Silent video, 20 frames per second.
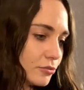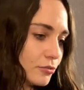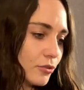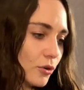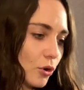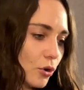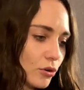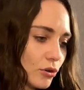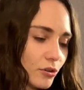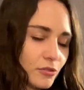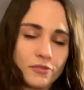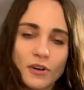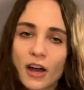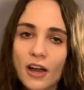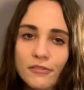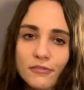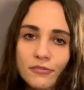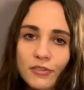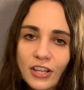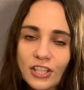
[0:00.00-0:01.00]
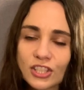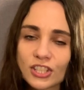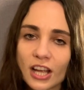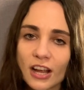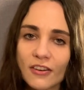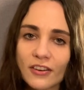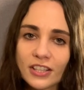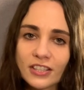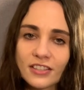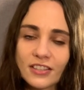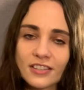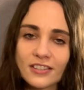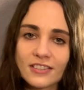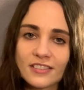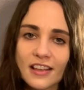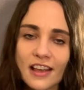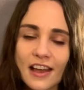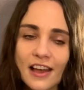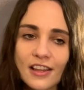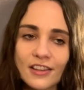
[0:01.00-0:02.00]
4 or 5 French
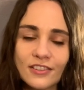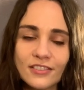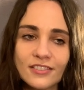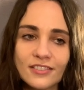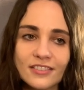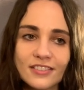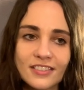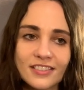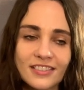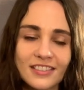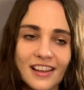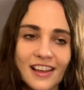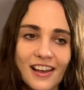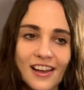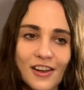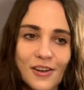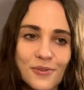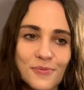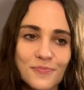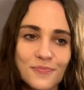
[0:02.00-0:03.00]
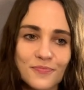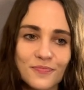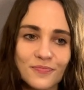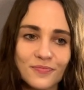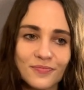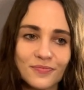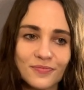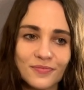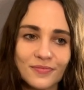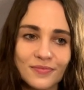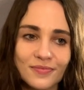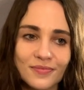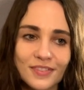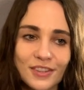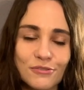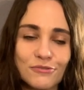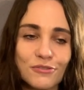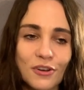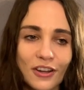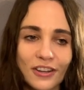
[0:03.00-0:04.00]
characters, and
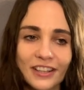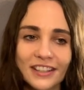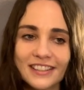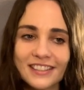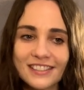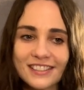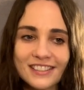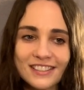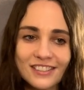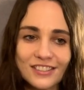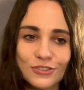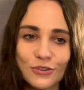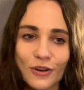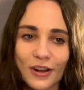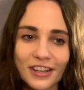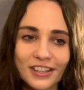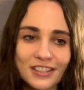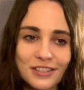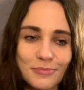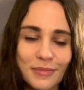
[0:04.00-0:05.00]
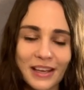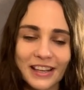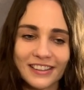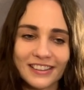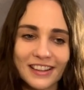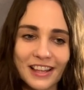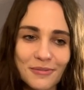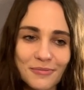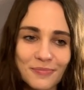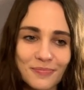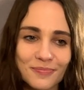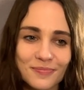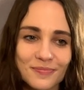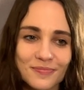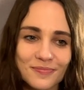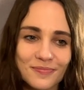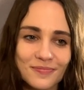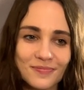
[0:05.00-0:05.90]
the fun is trying to make them